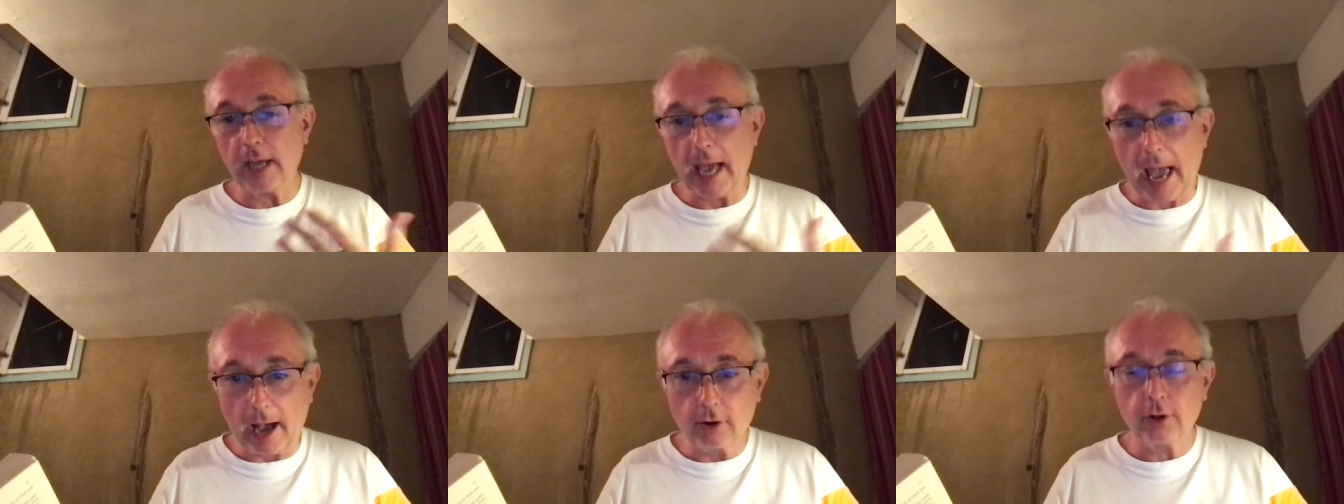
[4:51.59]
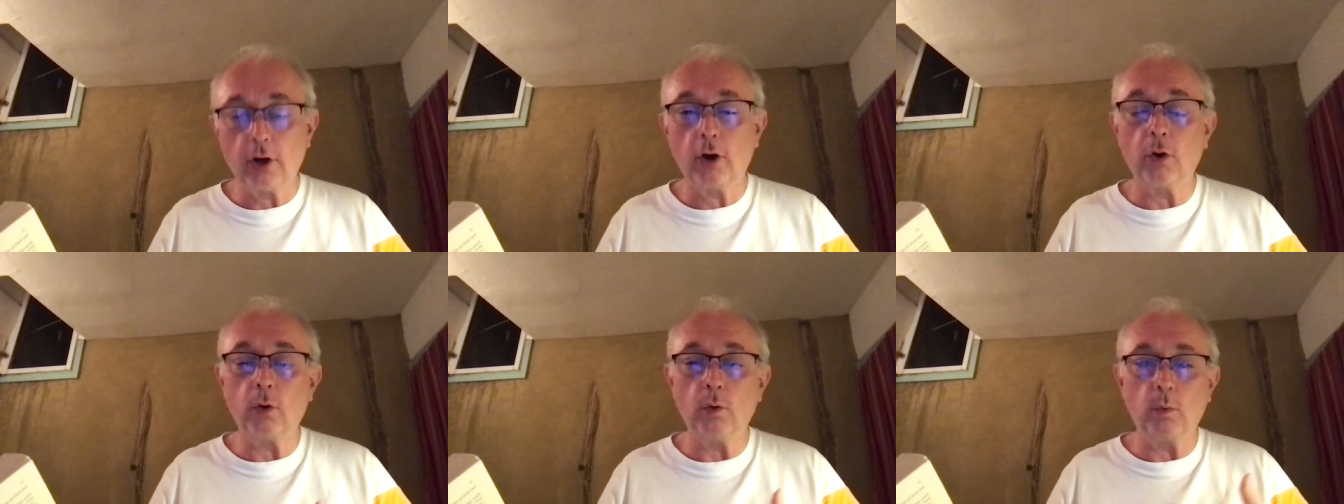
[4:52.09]

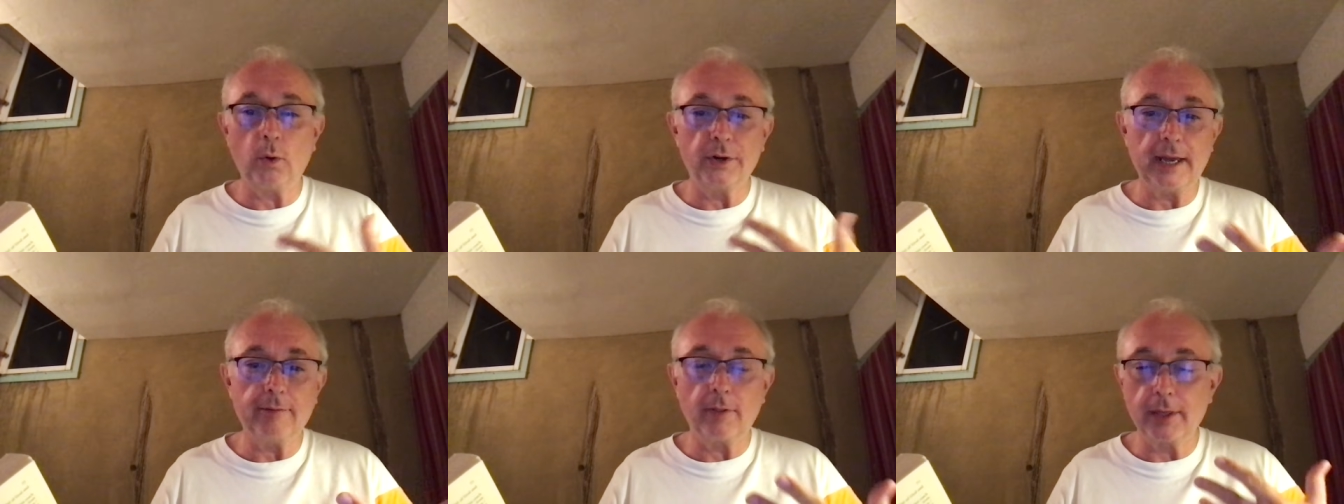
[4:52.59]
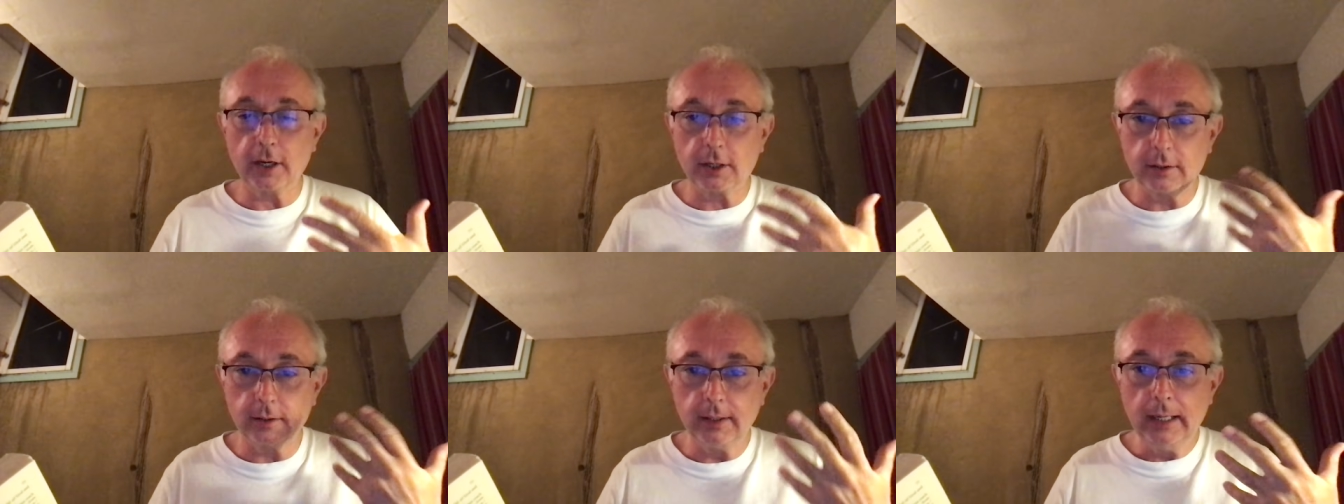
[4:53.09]
alcohol, whatever, that
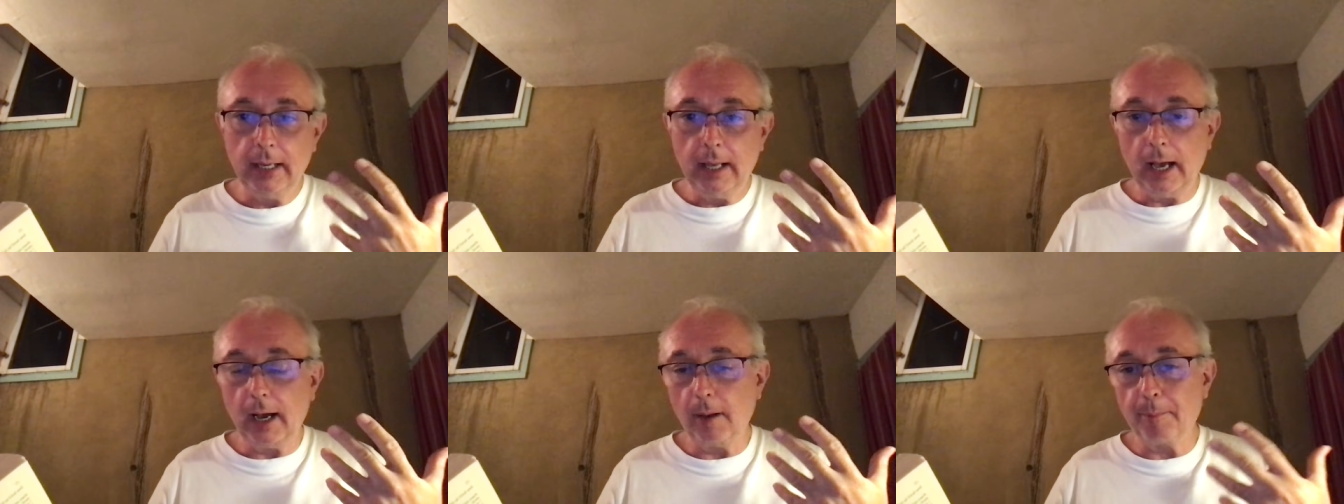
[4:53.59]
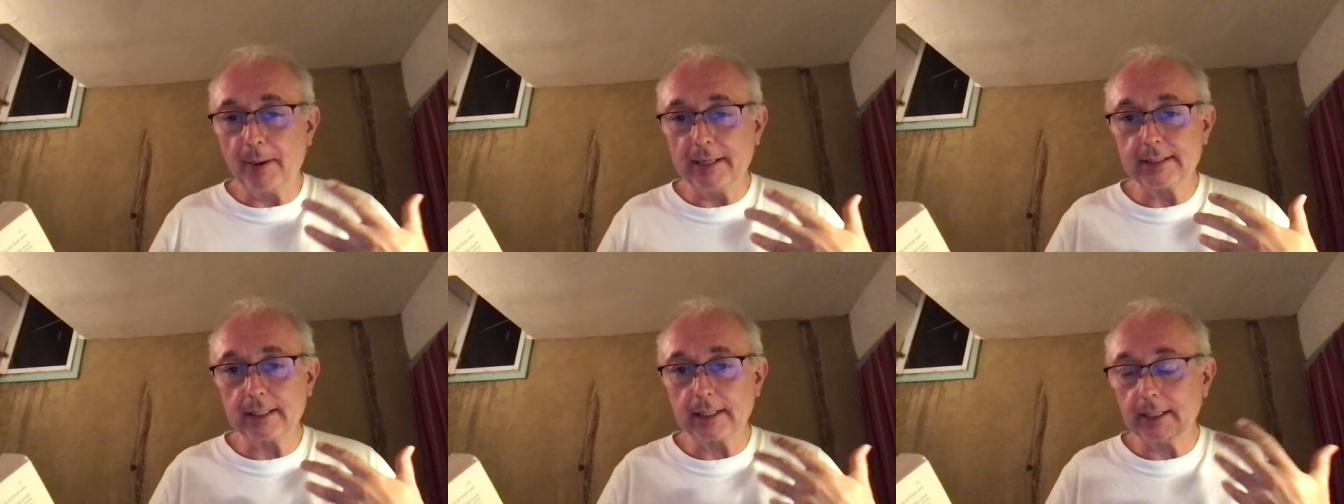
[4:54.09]
can uh,
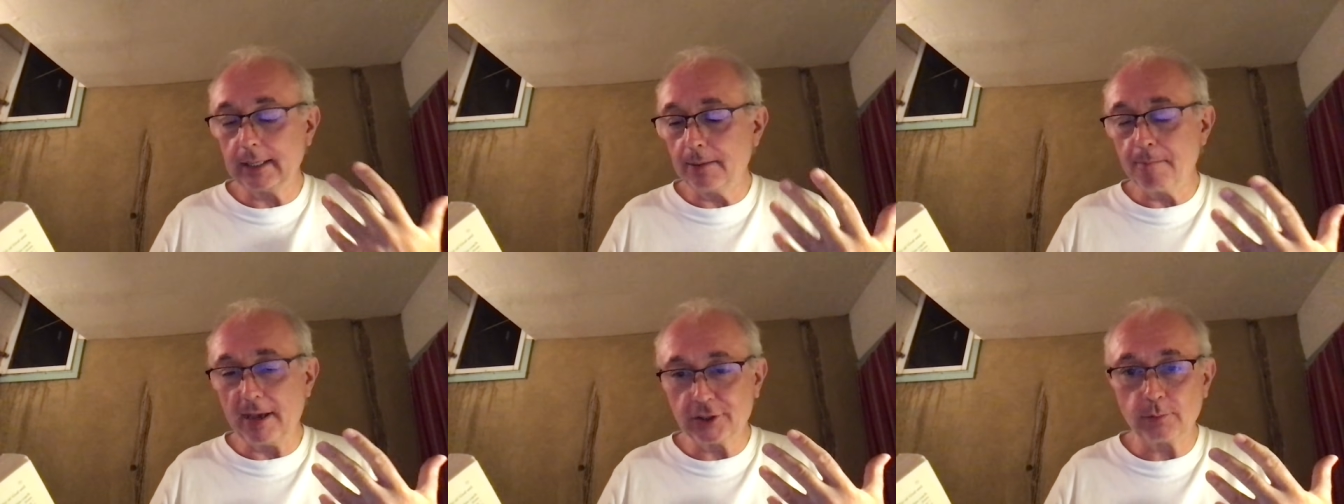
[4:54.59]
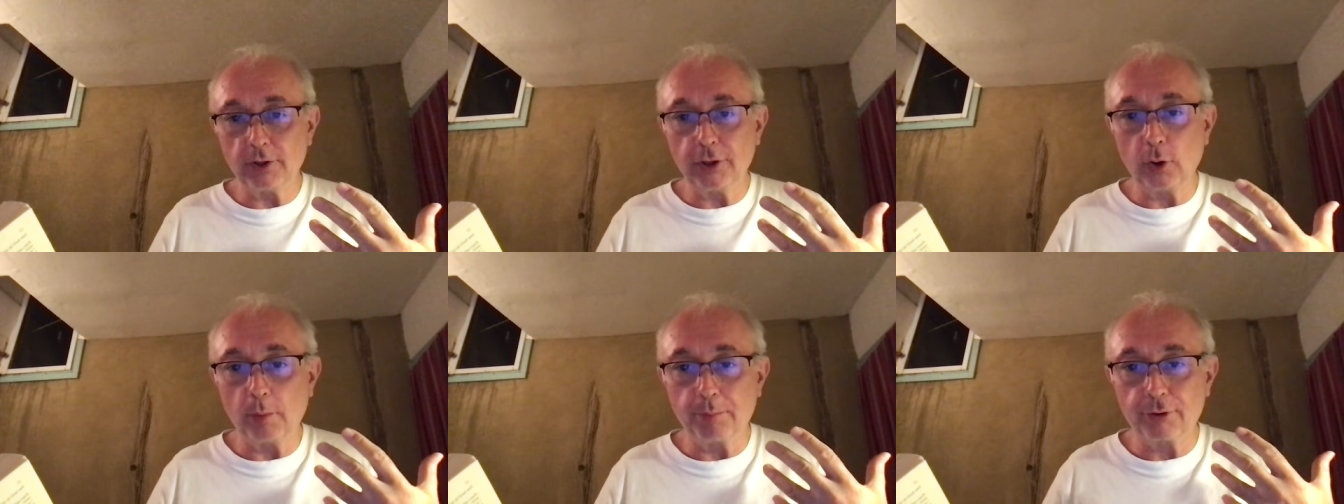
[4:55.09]
basically mess with
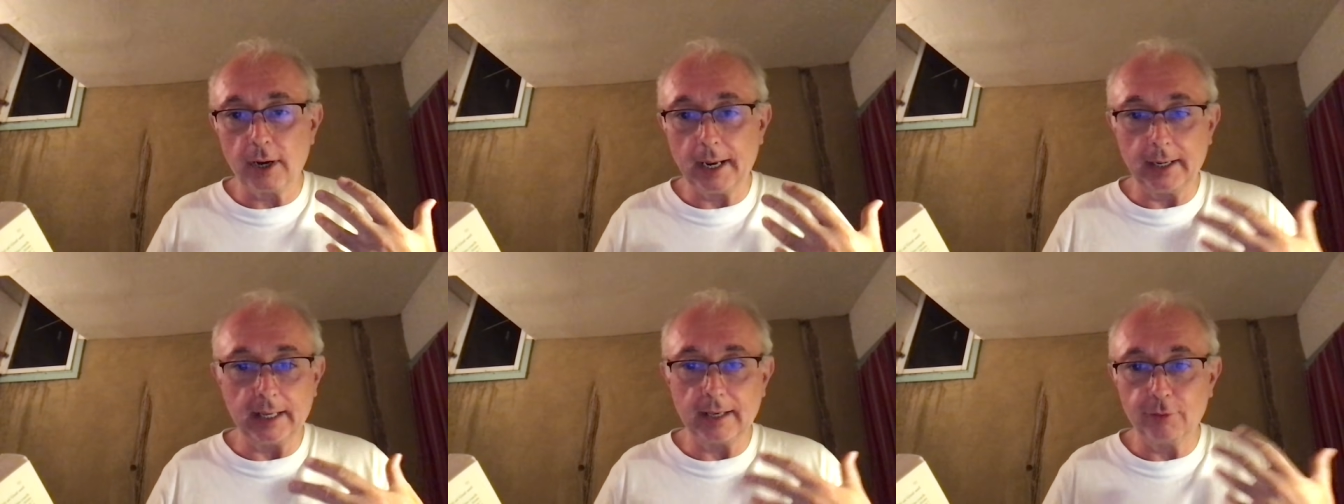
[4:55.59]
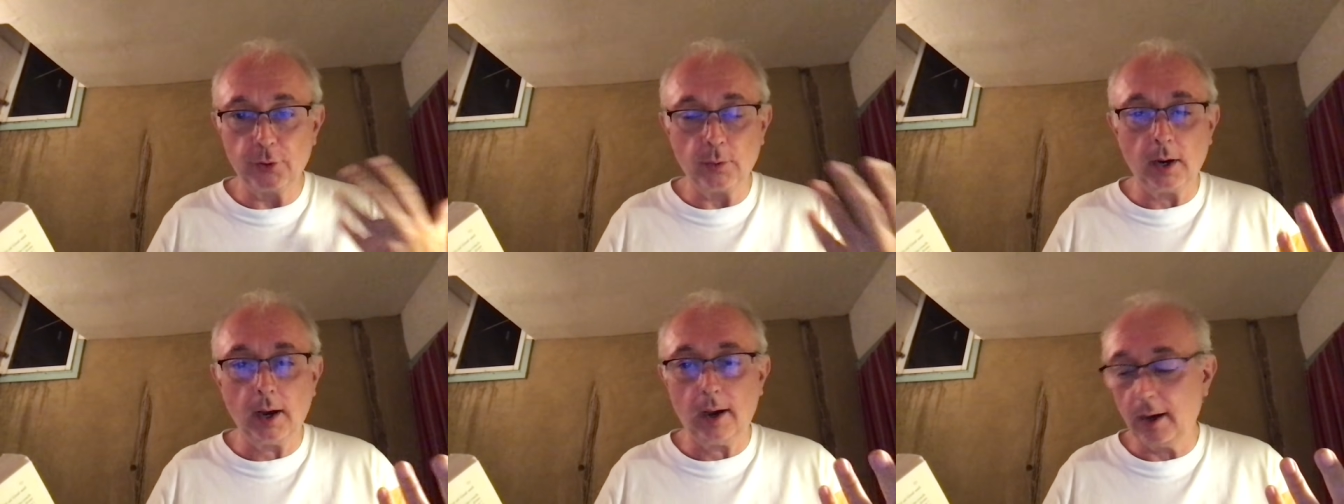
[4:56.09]
your brain and give you
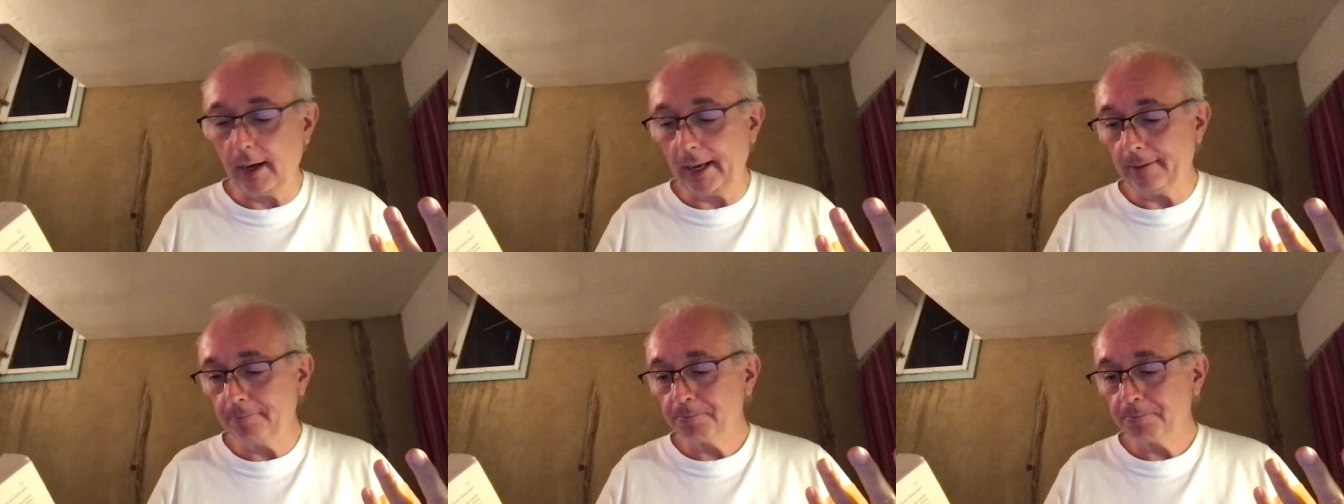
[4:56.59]
a high.